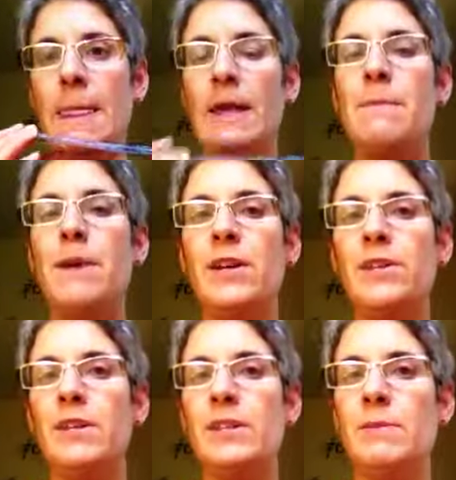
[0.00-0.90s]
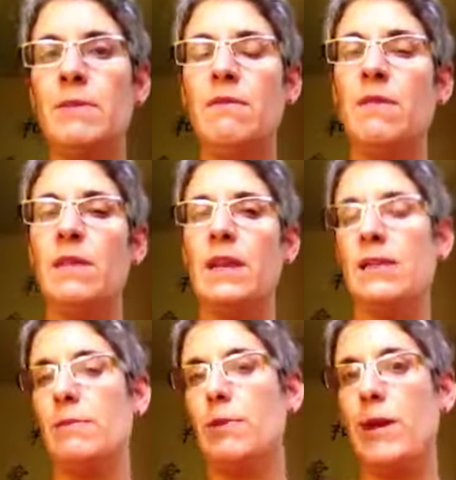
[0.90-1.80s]
Compared to some of like
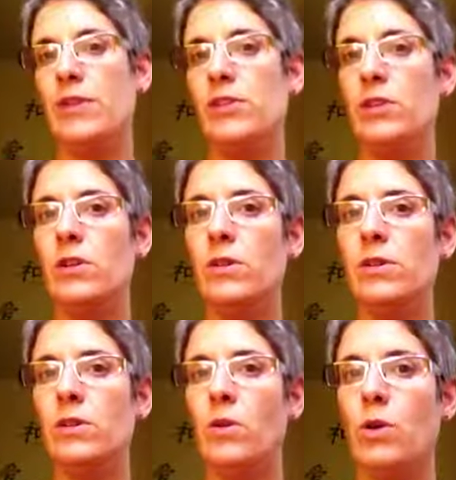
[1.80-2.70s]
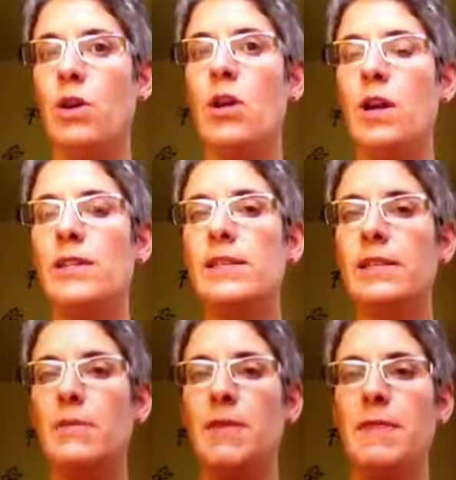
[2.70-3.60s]
the Blue Angel Oracle cards, it's a
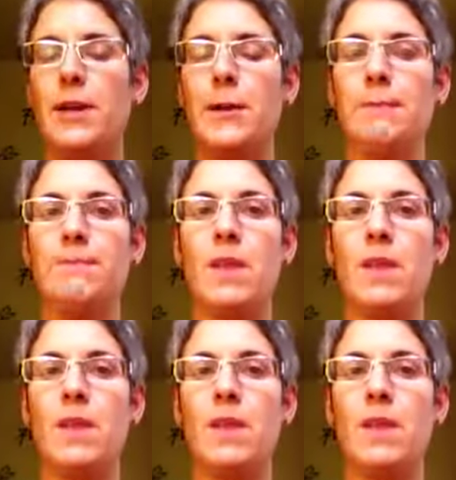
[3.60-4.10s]
little bit thinner.